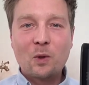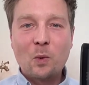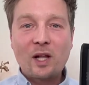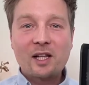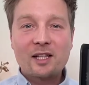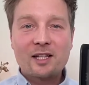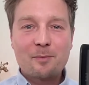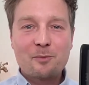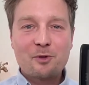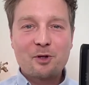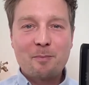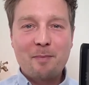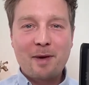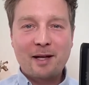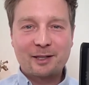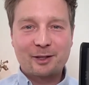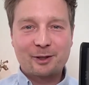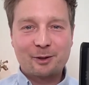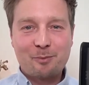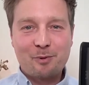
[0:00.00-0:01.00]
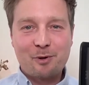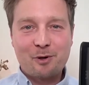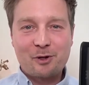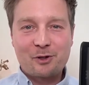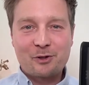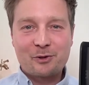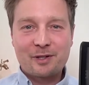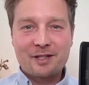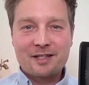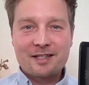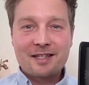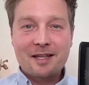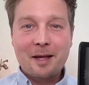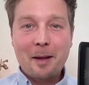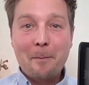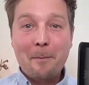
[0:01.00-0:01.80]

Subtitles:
Welcome to Medical Portraits.